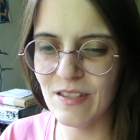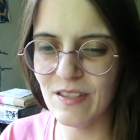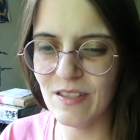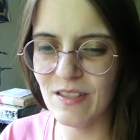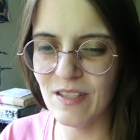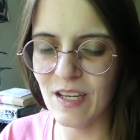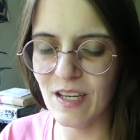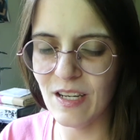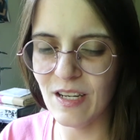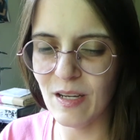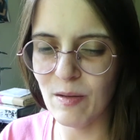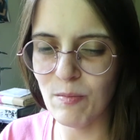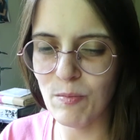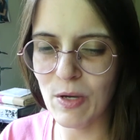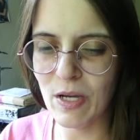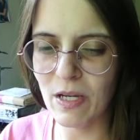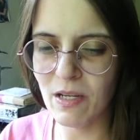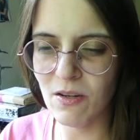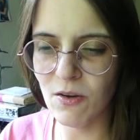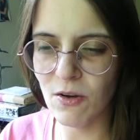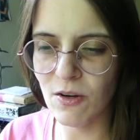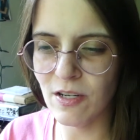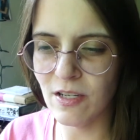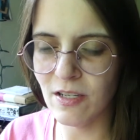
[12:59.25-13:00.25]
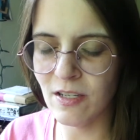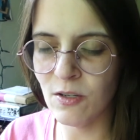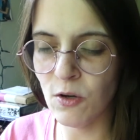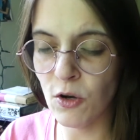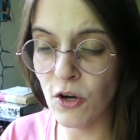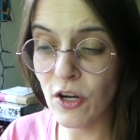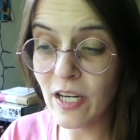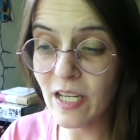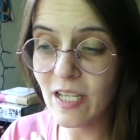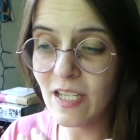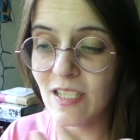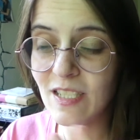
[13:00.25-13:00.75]
that I bet an
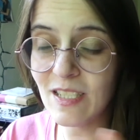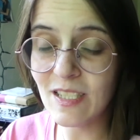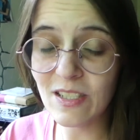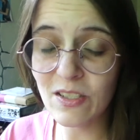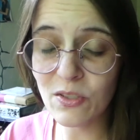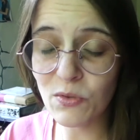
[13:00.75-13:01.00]
audience is